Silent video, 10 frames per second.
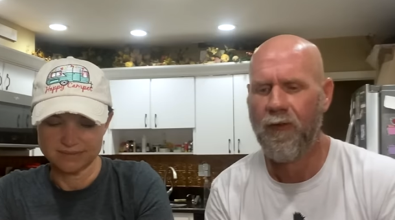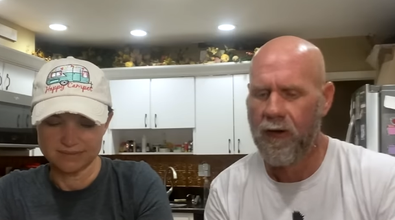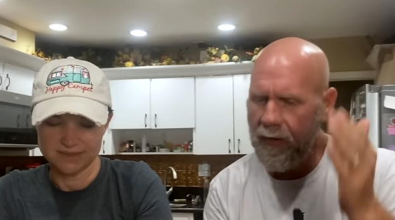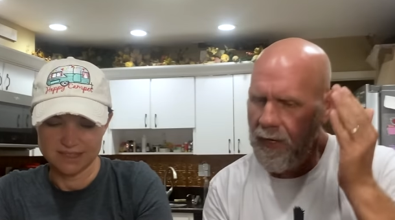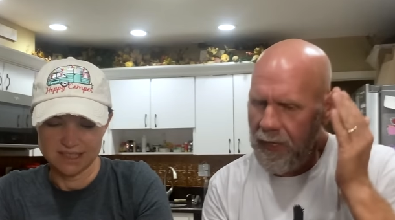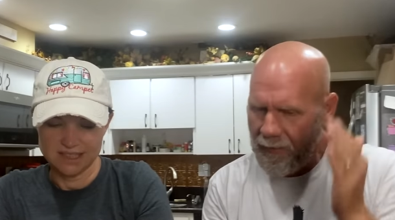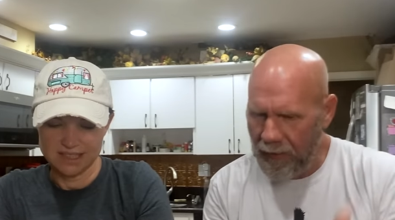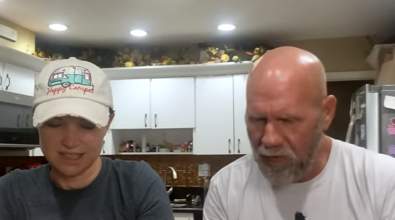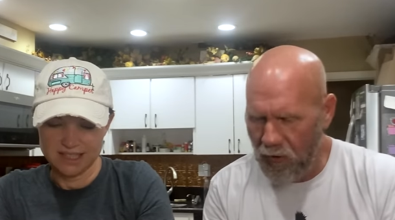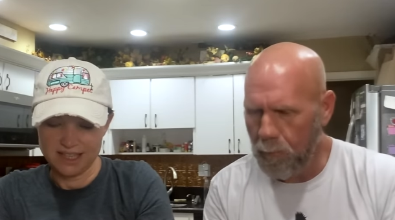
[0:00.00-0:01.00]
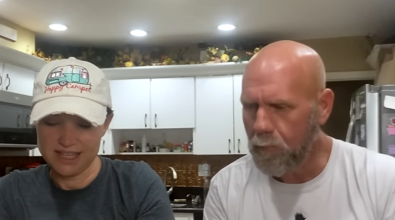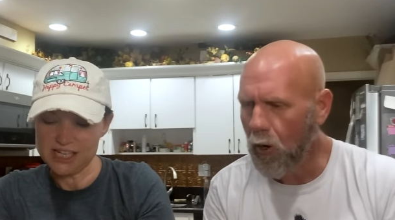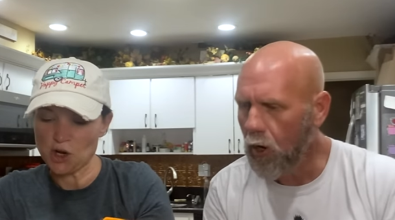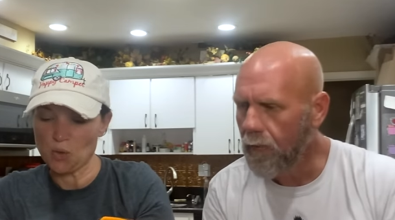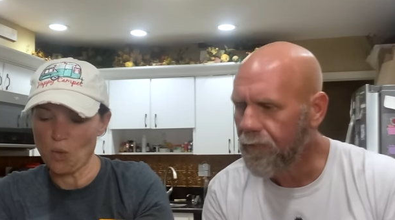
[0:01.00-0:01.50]
Speaker 1: her. These are perfect. These
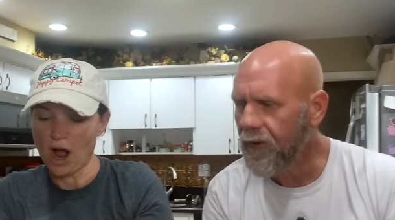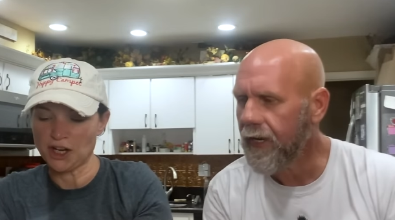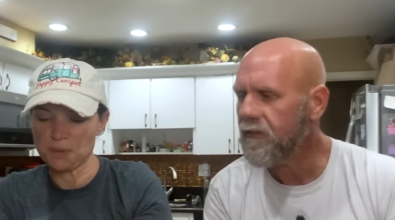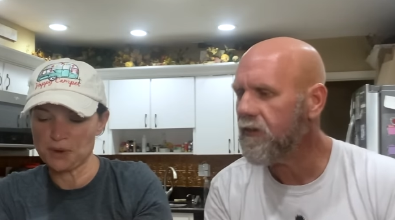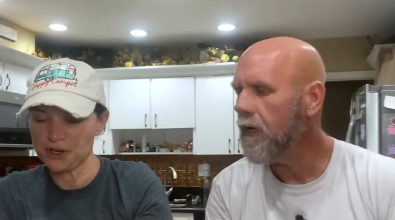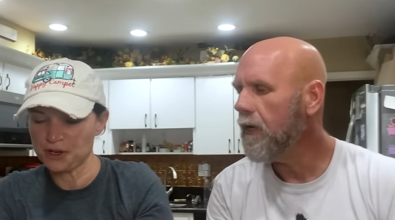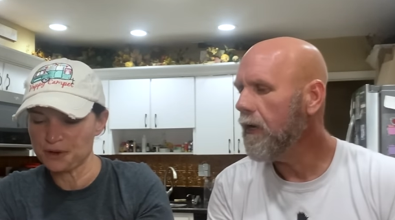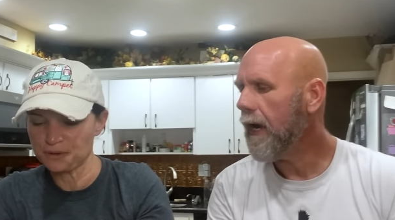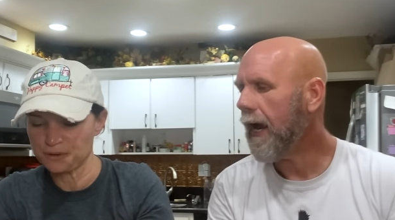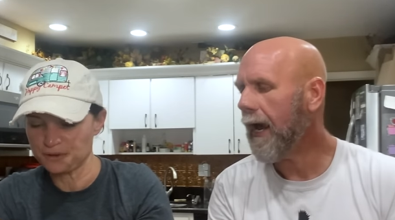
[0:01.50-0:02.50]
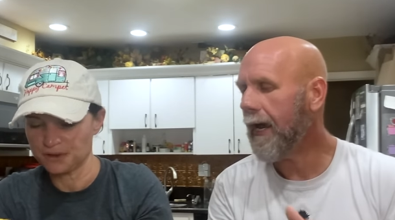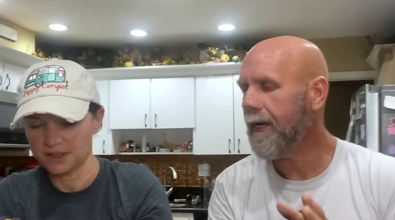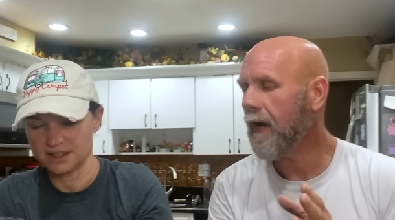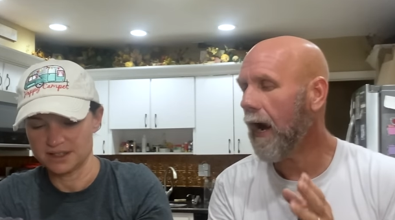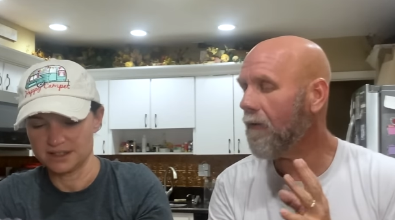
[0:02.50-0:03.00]
are waterproof.
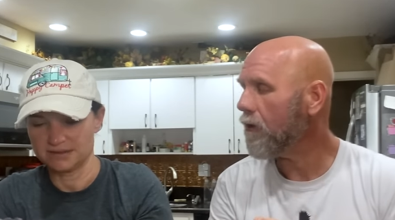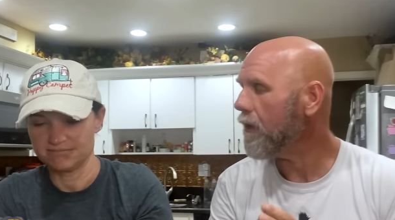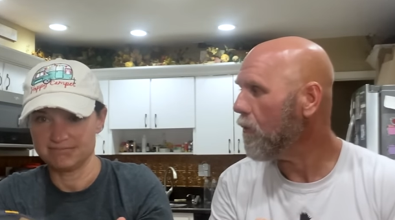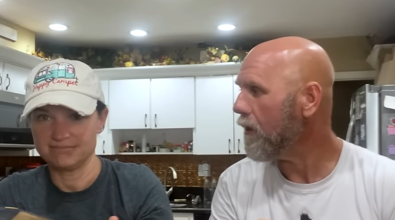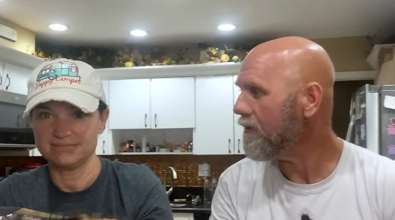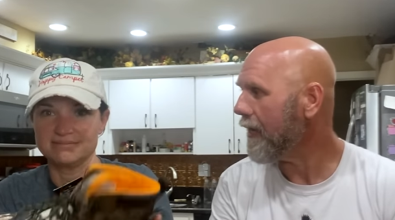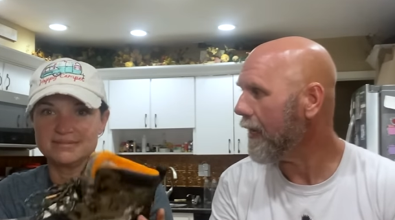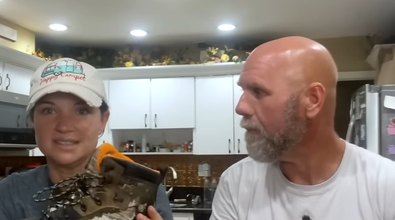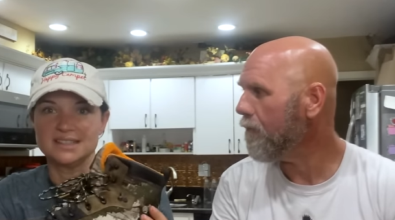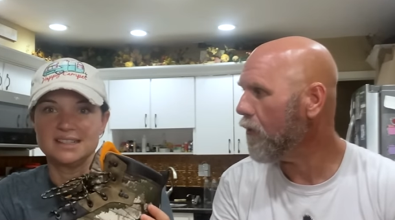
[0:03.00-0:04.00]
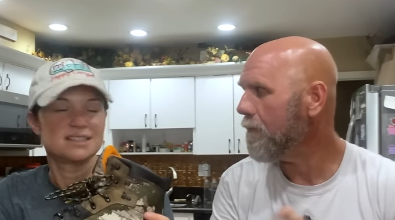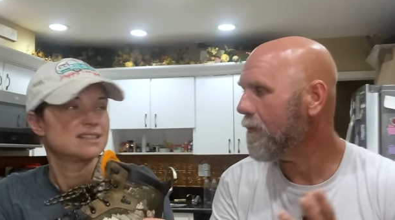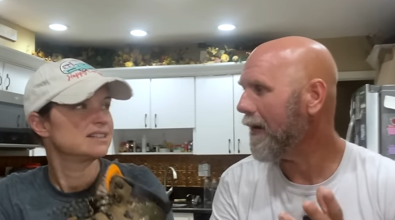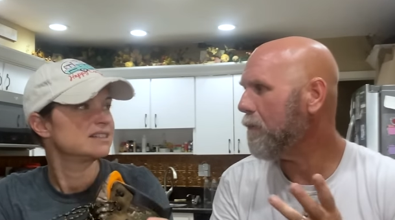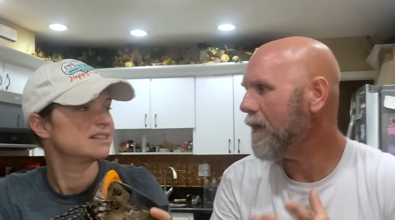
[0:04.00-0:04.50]
And I really wanted to get them for you.
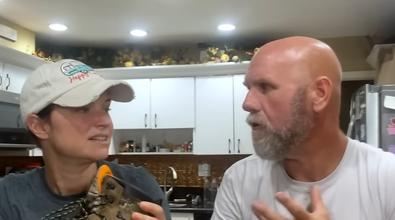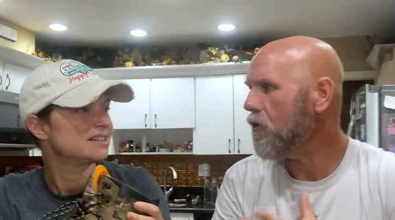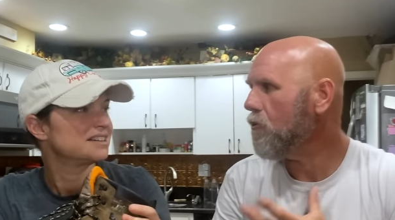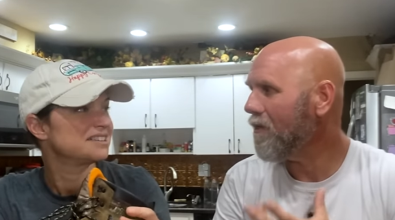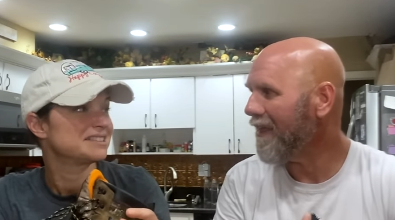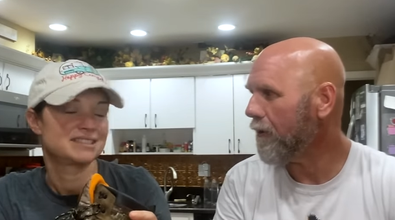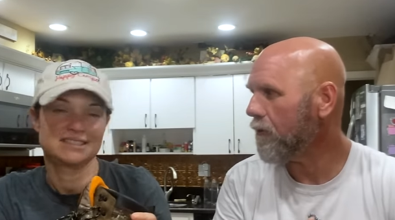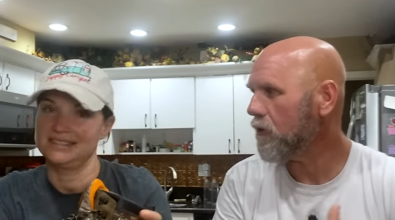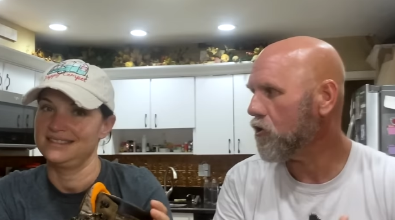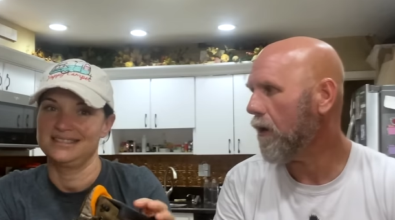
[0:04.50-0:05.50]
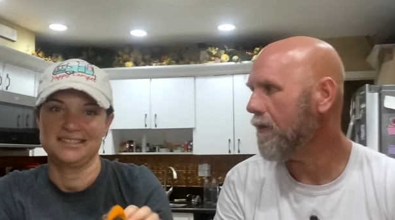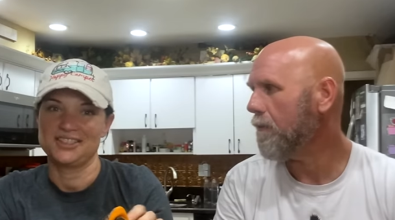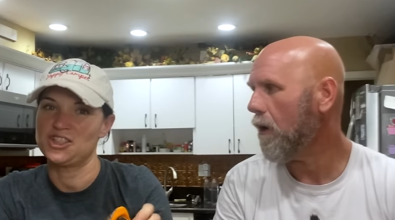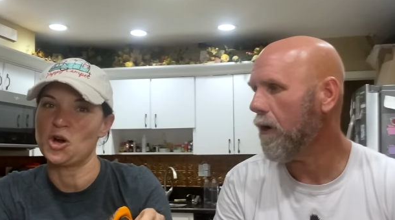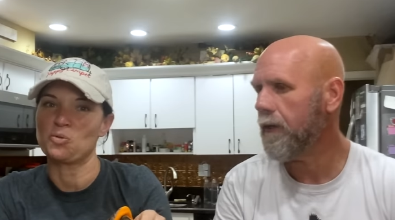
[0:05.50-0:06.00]
But without you there to try them
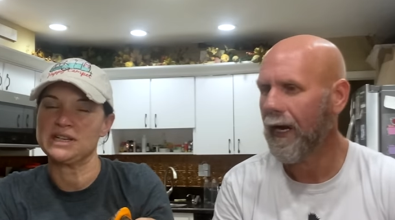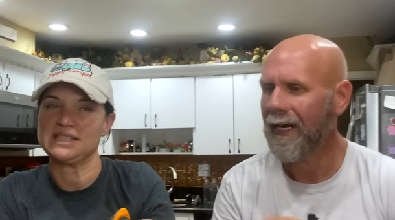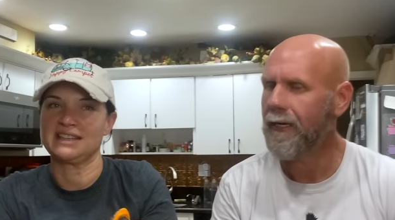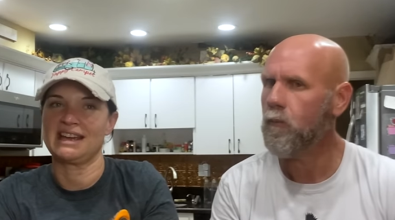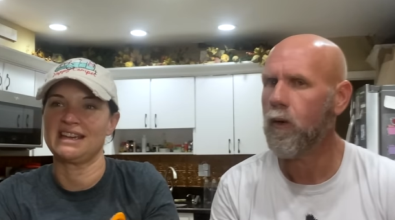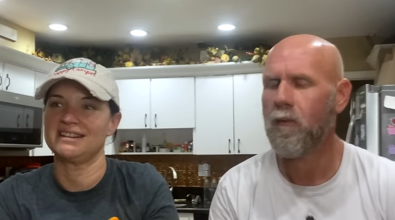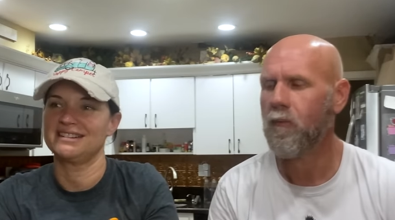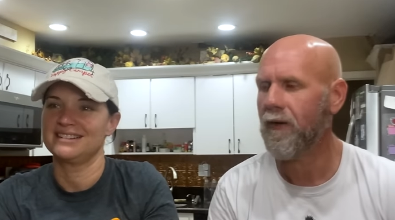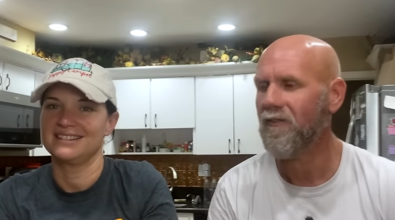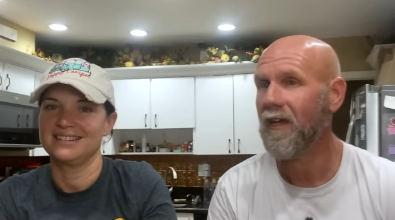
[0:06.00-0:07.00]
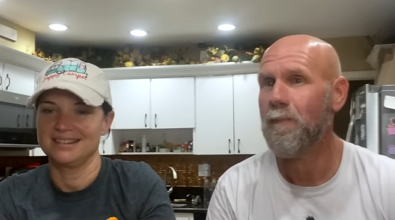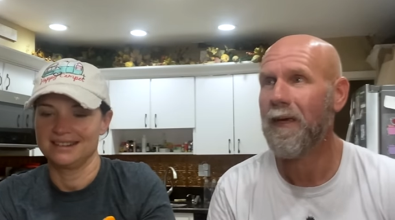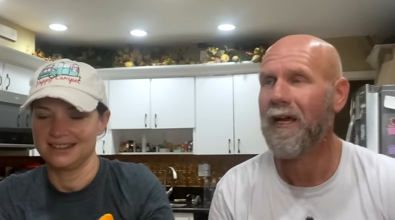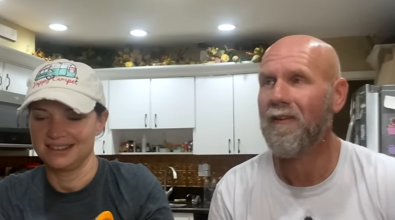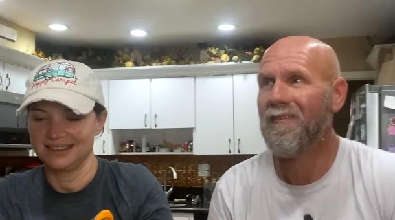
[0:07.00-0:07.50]
on, I didn't want to risk it.
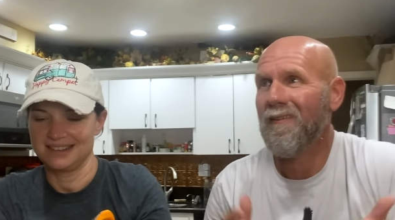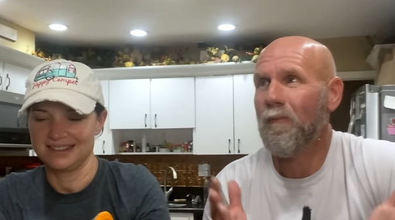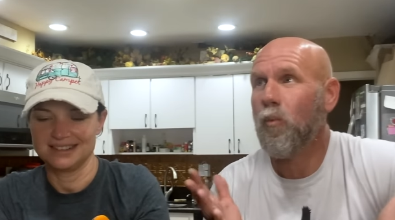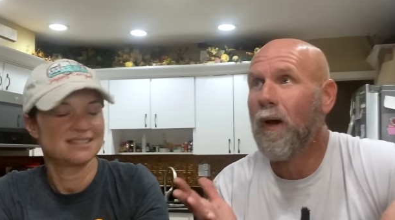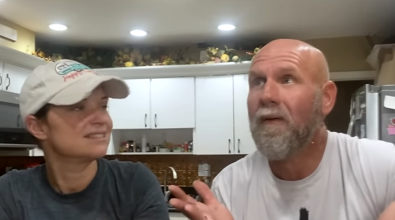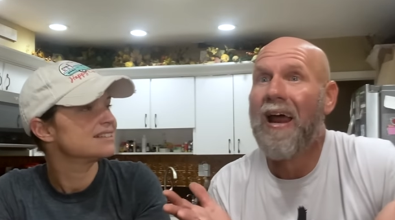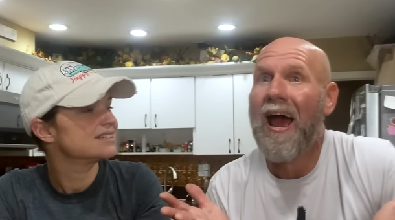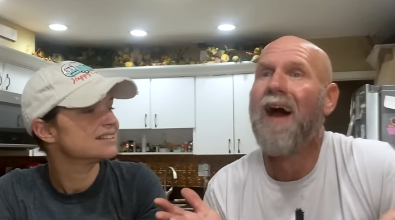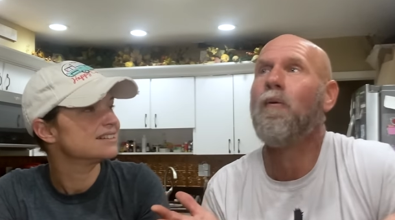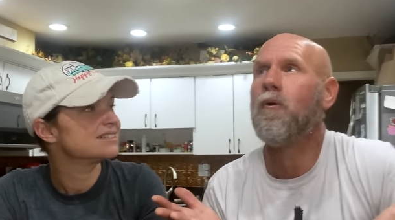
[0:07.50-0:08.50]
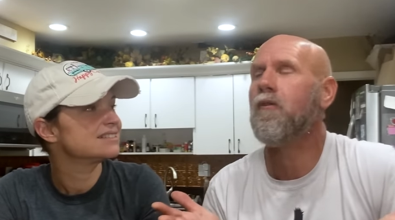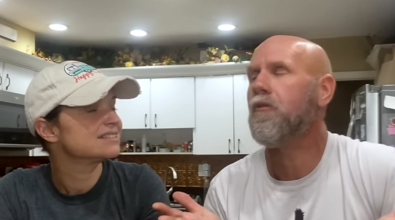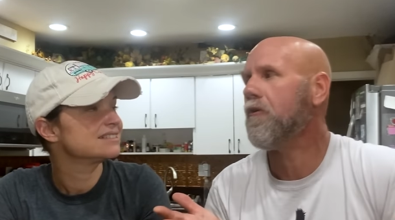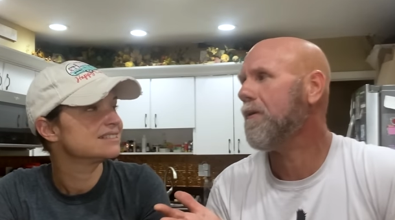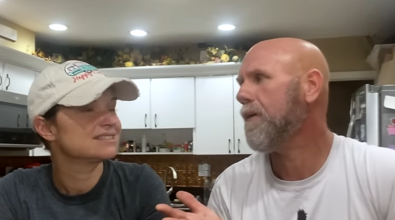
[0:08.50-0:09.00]
Because we're an hour and
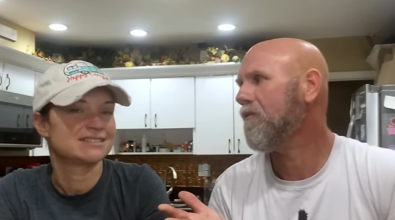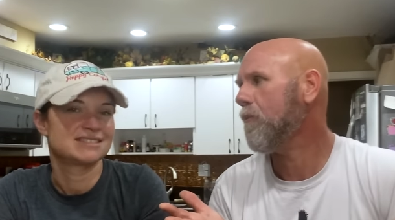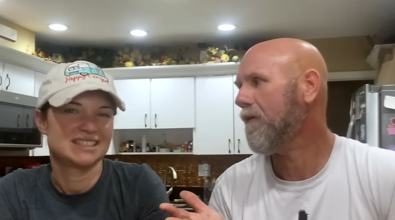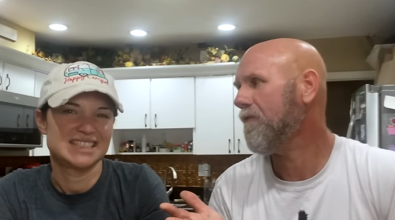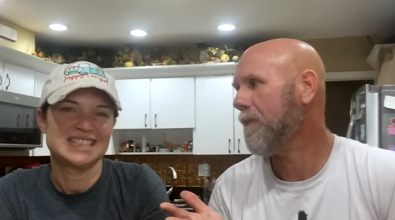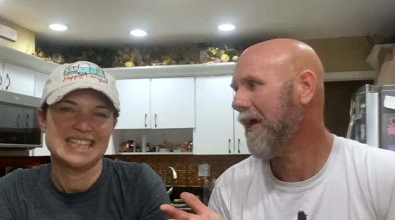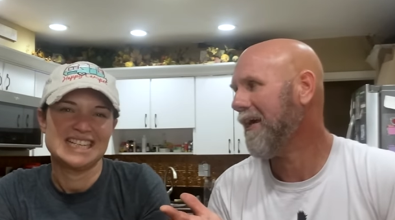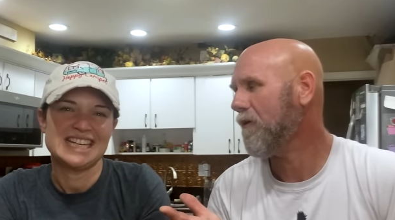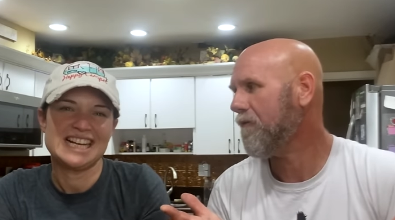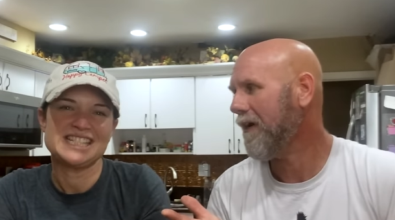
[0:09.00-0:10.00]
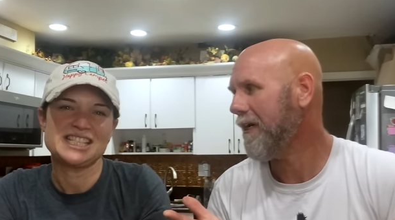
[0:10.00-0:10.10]
30 minutes away from Gander. It's a